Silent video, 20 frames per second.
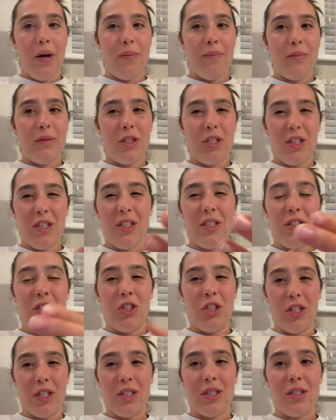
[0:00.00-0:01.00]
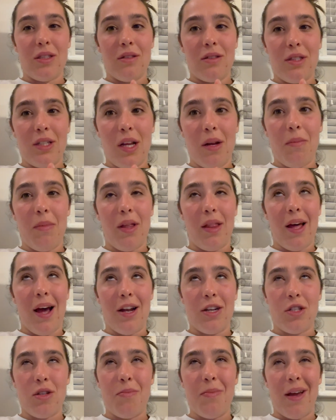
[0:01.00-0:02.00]
She didn't just send me
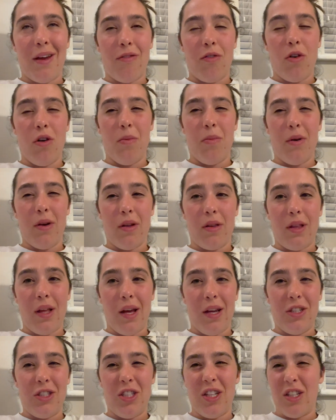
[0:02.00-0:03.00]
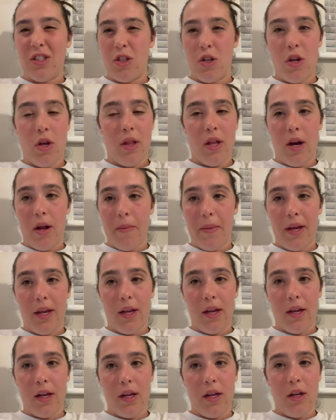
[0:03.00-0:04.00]
that to make for her birthday. She doesn't know that I'm
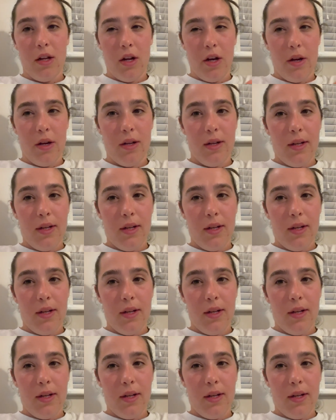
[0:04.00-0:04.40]
making it, you know.